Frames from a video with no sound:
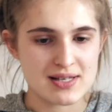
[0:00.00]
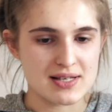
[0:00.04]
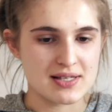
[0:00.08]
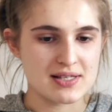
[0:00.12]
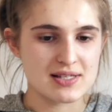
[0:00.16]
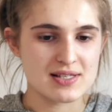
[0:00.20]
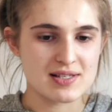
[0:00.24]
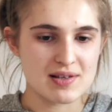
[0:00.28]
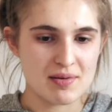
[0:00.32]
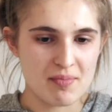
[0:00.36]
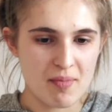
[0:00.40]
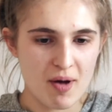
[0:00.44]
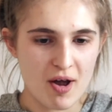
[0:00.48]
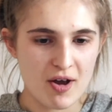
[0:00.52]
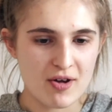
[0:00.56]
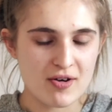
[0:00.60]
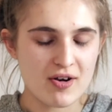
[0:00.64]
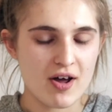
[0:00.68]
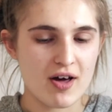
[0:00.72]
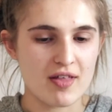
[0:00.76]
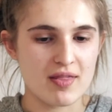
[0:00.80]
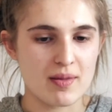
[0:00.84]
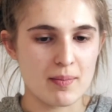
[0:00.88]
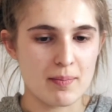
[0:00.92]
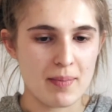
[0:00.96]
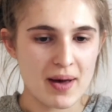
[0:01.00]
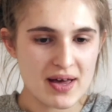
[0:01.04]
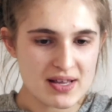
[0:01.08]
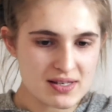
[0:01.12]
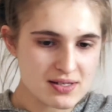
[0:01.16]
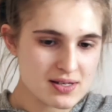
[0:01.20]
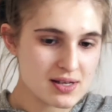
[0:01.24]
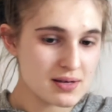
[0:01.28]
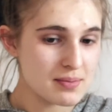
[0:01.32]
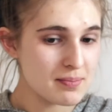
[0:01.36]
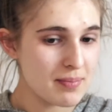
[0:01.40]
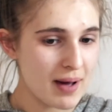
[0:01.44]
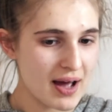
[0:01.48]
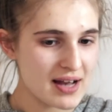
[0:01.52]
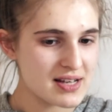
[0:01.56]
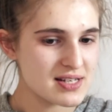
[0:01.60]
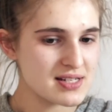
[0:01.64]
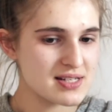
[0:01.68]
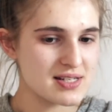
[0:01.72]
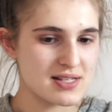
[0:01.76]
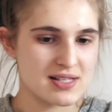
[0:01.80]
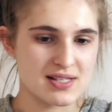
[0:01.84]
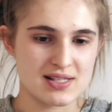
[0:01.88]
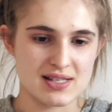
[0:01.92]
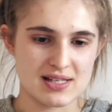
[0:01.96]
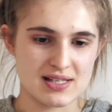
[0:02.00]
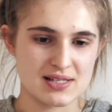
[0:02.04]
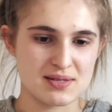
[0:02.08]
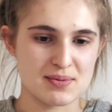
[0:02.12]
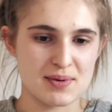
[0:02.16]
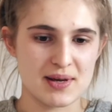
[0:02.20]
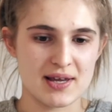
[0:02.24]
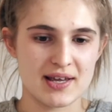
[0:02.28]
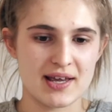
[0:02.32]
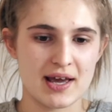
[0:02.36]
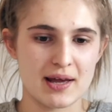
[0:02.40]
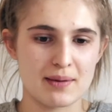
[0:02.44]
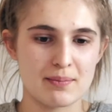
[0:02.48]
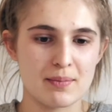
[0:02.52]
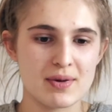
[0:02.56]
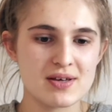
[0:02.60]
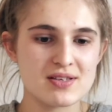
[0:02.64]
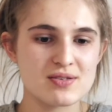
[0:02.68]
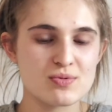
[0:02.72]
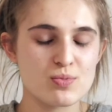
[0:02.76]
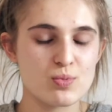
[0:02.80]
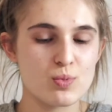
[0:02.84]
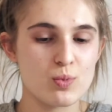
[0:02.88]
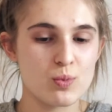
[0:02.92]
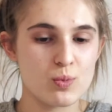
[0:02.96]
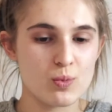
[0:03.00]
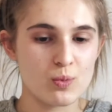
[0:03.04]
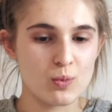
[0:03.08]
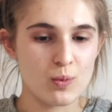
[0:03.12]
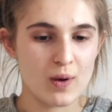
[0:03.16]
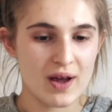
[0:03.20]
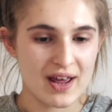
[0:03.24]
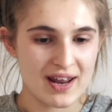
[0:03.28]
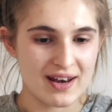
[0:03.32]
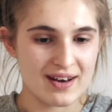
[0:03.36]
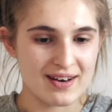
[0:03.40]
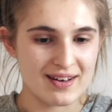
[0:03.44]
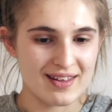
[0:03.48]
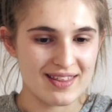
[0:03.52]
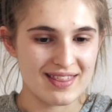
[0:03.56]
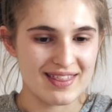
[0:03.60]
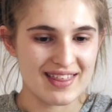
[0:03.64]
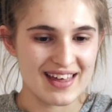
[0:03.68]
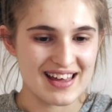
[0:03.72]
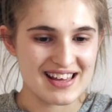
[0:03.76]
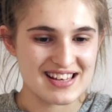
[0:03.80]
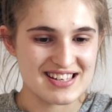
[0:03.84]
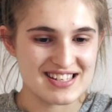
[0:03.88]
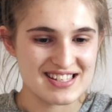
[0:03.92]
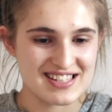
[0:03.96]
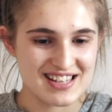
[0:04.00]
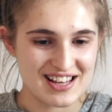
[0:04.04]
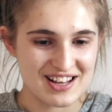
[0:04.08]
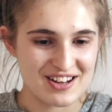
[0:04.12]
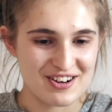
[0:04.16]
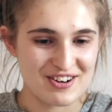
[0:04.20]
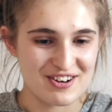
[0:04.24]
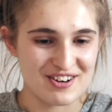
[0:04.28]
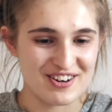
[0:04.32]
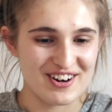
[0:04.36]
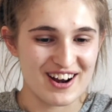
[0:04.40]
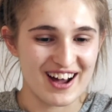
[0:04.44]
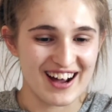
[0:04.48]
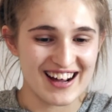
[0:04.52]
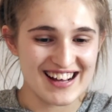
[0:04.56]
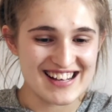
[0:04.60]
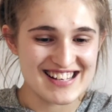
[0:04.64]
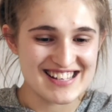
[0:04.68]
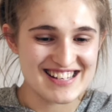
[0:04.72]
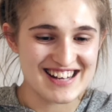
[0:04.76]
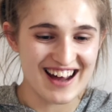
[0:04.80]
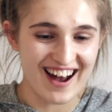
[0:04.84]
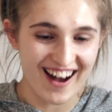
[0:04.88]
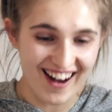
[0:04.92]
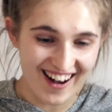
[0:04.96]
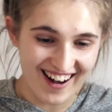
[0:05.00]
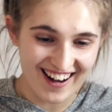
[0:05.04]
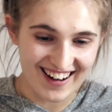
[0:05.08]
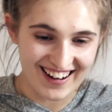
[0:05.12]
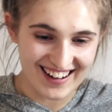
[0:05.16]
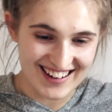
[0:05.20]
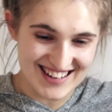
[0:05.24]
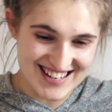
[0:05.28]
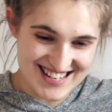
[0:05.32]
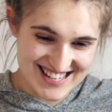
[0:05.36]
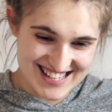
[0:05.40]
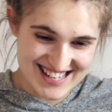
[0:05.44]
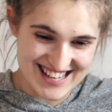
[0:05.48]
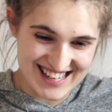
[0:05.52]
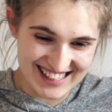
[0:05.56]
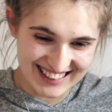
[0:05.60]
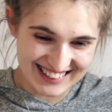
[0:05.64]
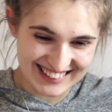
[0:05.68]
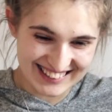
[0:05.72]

and Simone are the best competitors this week and must win their synchronized heart.